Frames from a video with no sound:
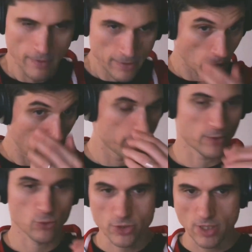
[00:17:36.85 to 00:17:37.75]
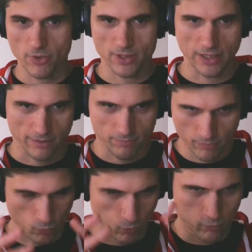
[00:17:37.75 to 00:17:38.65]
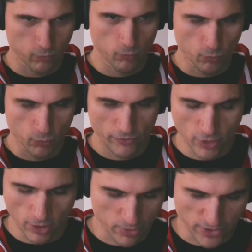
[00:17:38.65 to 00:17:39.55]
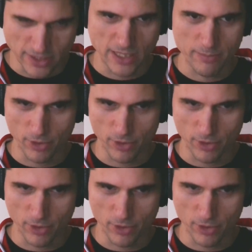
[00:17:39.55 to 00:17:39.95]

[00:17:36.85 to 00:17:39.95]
So to summarize, like we've gone pretty deep